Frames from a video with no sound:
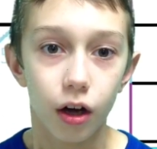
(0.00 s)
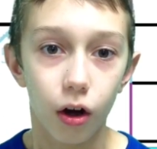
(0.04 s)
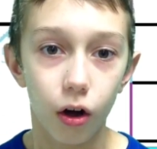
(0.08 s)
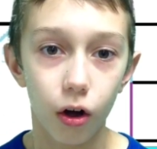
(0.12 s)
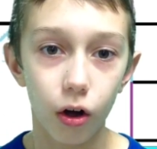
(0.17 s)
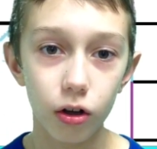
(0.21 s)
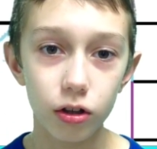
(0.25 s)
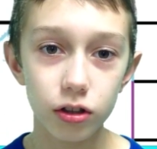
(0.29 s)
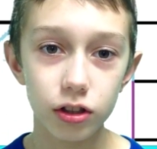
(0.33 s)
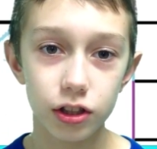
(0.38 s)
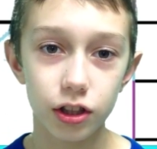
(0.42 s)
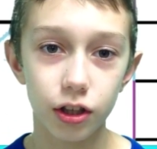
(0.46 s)

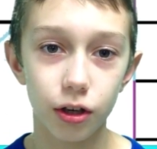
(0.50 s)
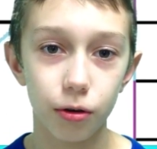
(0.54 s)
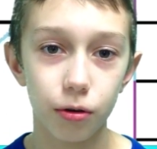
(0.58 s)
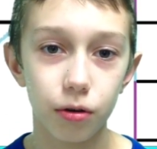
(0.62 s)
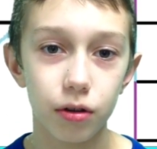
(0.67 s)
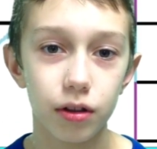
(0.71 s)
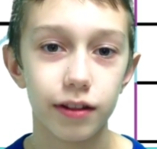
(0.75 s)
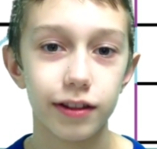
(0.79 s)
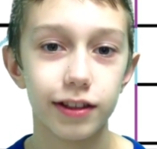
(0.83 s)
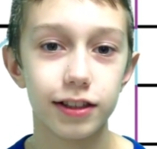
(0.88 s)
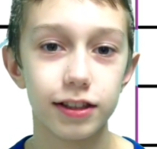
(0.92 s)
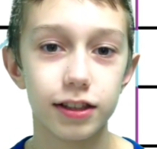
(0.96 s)
Also,
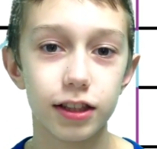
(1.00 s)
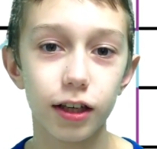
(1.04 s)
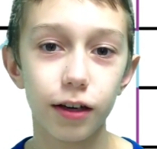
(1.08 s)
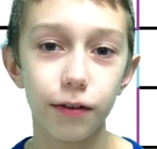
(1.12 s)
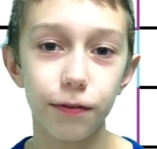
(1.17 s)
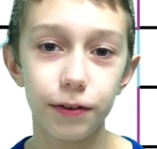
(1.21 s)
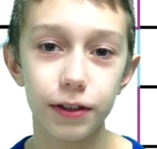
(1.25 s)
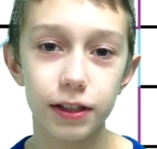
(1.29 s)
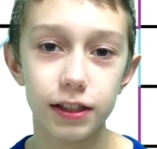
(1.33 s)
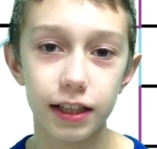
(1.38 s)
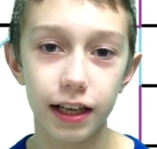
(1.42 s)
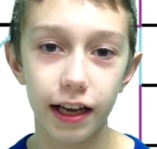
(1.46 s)
the
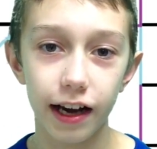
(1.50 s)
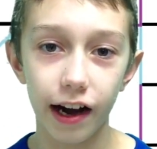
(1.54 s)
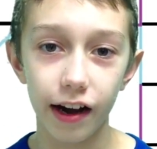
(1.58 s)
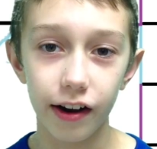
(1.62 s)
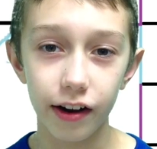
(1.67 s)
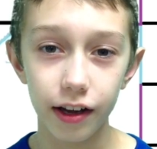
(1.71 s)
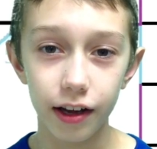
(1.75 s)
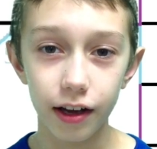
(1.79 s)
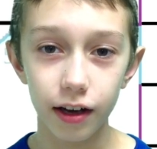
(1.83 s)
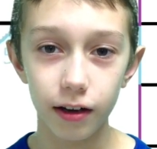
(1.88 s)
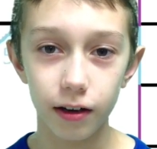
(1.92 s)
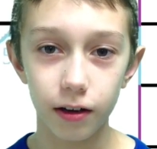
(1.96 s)
surface
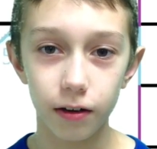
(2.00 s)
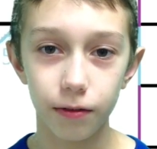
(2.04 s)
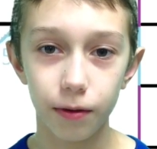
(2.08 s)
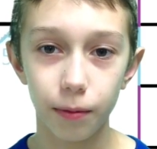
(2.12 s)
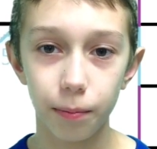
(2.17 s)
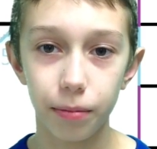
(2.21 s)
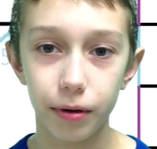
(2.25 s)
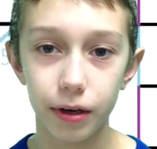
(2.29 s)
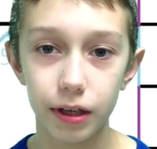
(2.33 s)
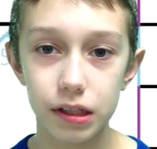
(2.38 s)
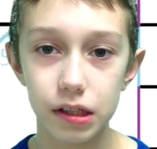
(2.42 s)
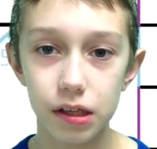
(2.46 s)
area of a
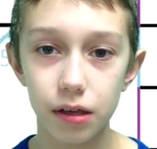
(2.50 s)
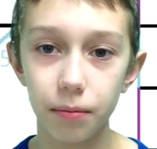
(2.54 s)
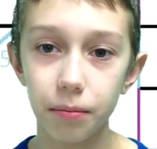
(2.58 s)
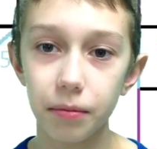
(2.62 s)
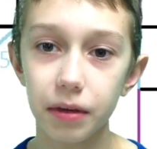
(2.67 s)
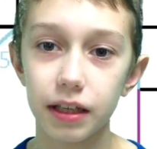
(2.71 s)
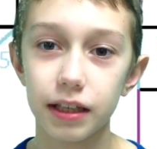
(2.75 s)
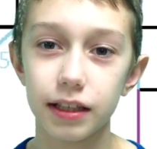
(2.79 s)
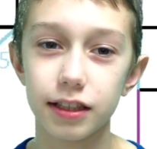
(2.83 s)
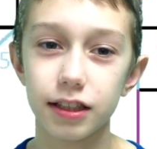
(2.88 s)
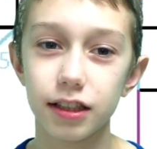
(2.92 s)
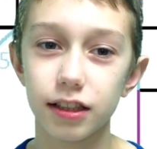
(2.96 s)
prism
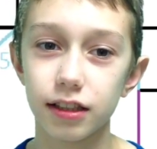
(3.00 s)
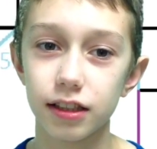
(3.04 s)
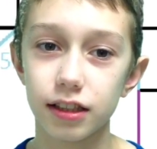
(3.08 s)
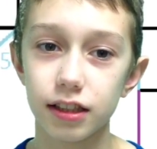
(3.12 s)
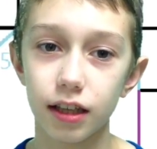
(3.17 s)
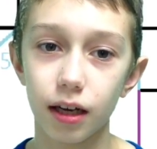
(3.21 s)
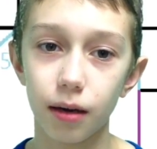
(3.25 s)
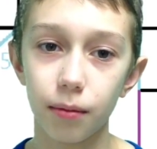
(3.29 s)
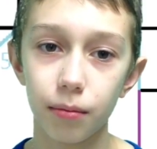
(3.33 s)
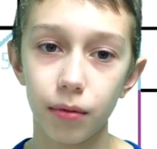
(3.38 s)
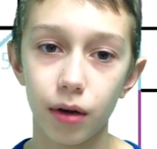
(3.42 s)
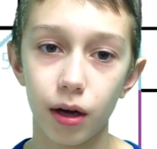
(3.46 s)
is the
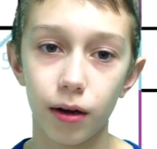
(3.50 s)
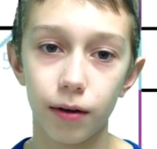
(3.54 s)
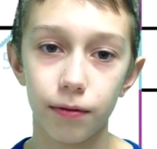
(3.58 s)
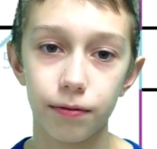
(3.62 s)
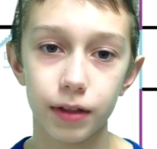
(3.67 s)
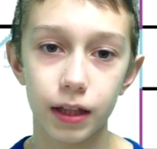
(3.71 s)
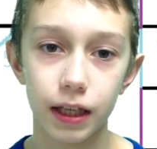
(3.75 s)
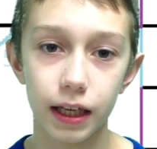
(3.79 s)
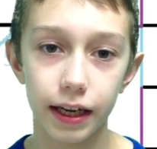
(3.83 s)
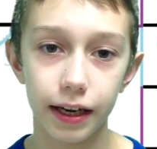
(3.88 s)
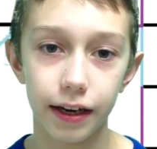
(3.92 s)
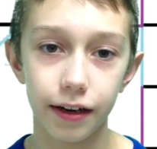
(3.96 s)
sum
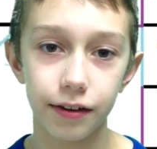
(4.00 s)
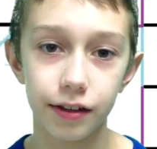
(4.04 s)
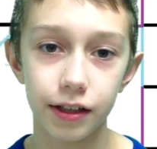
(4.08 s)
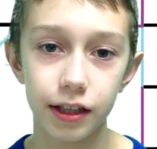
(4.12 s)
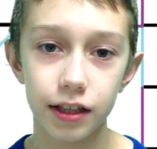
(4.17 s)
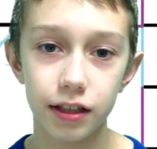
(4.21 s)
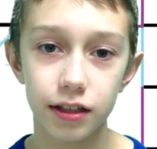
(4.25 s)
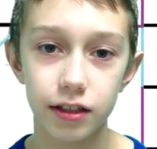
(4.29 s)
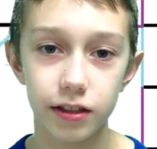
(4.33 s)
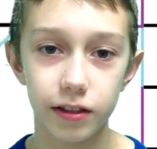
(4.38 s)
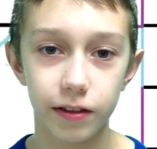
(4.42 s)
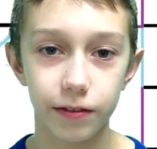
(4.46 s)
of the
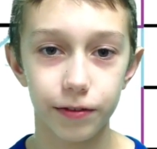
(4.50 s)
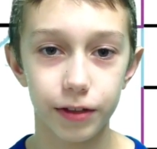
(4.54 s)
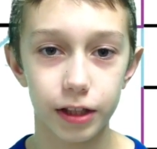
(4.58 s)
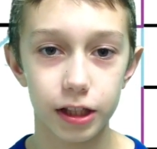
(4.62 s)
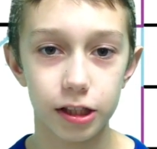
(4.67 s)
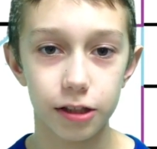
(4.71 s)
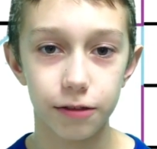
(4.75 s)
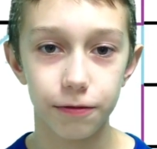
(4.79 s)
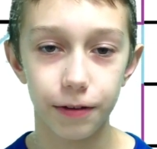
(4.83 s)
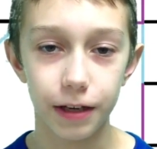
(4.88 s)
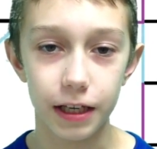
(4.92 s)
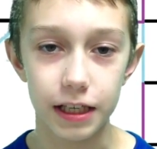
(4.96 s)
areas of
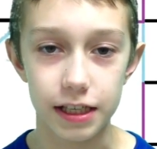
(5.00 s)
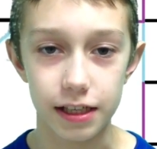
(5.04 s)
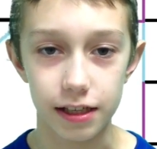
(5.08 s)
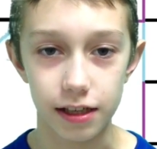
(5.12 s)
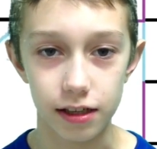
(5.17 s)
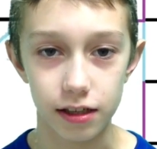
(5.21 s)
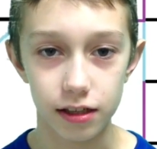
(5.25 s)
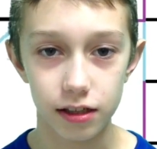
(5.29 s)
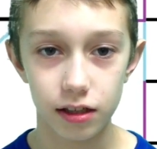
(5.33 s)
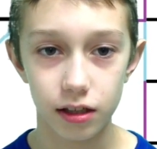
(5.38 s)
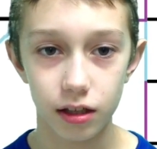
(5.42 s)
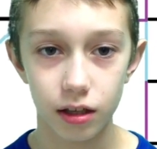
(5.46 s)
its
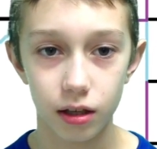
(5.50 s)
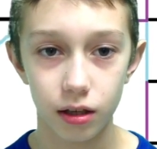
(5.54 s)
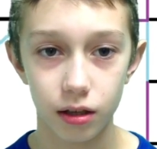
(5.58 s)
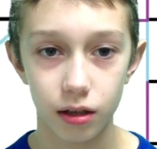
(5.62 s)
faces.